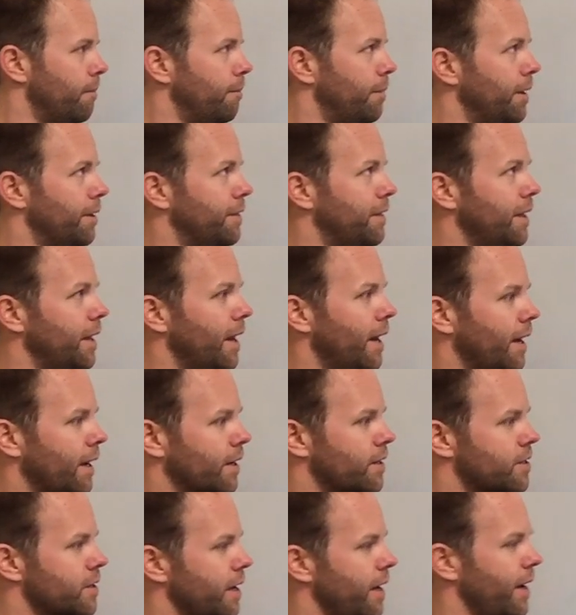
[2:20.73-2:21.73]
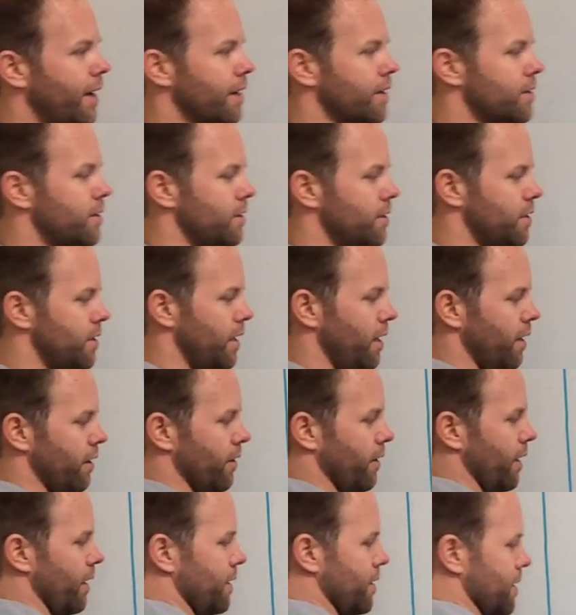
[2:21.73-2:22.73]
But the x-axis
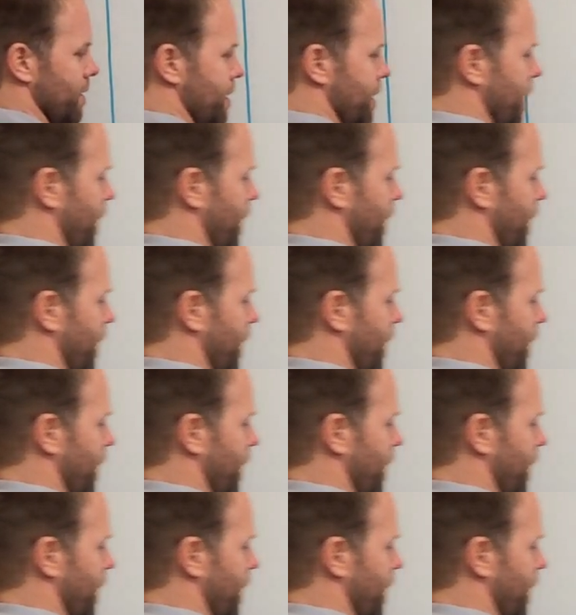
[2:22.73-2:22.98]
here is